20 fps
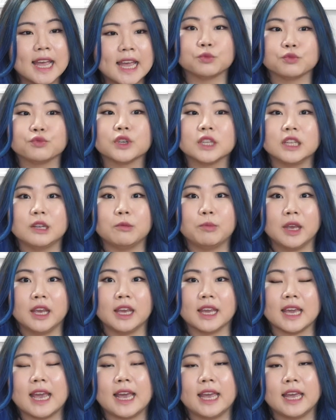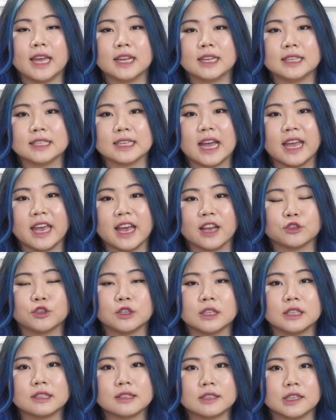It's really big, and I
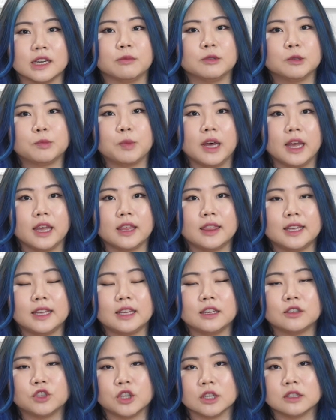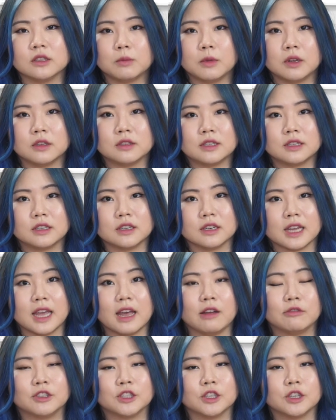actually stopped by the Gentle Monster
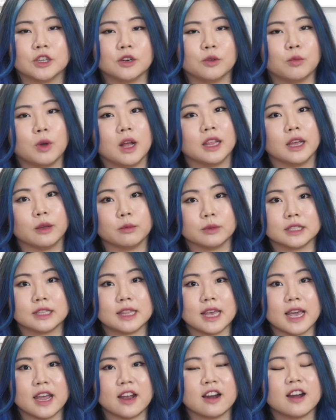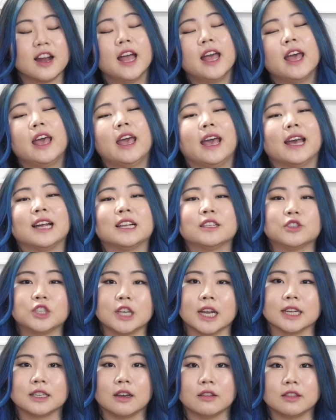counter while I was there and
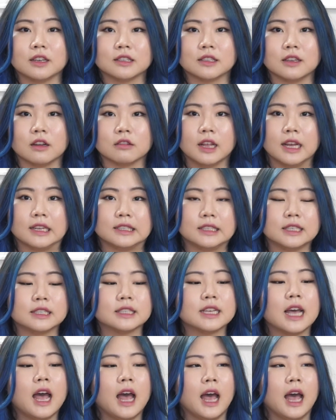checked out their sunglasses.